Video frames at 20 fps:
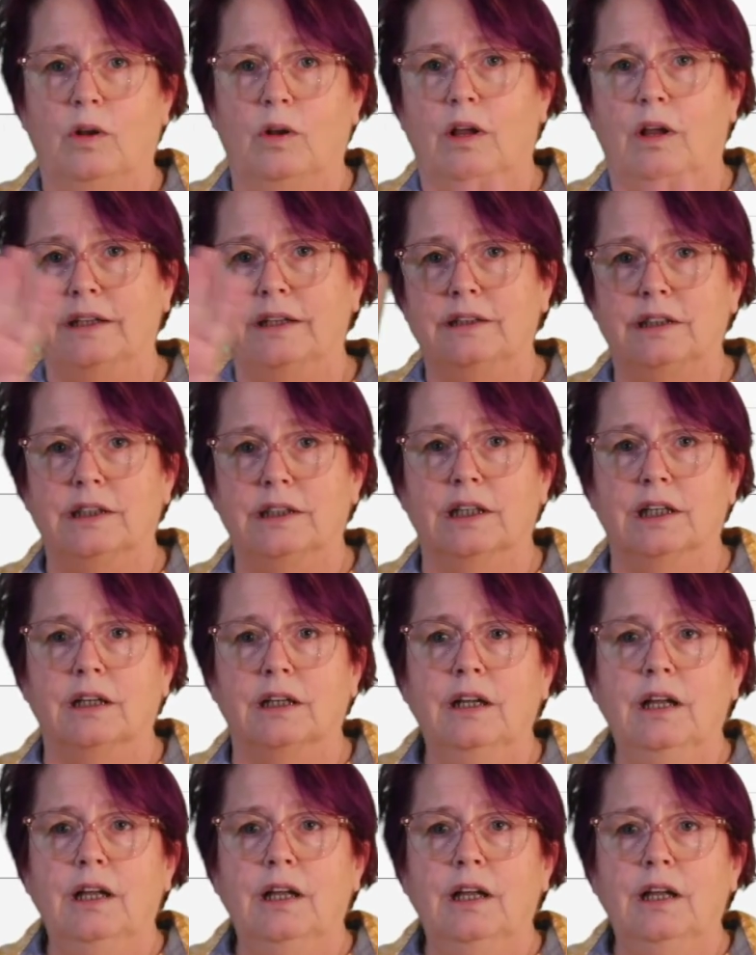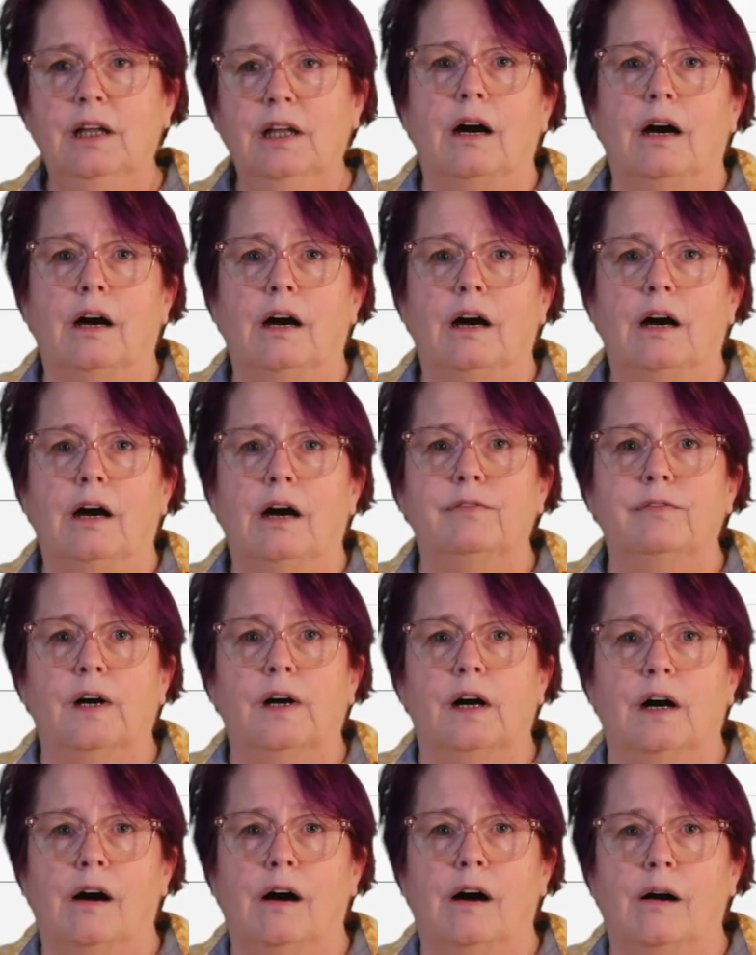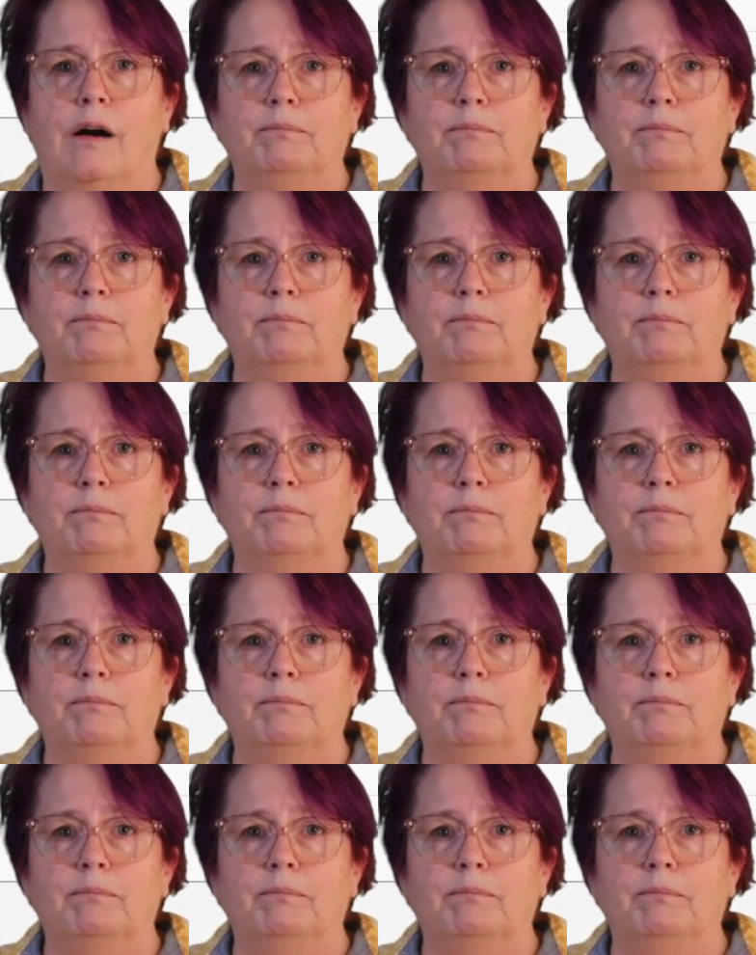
idea of a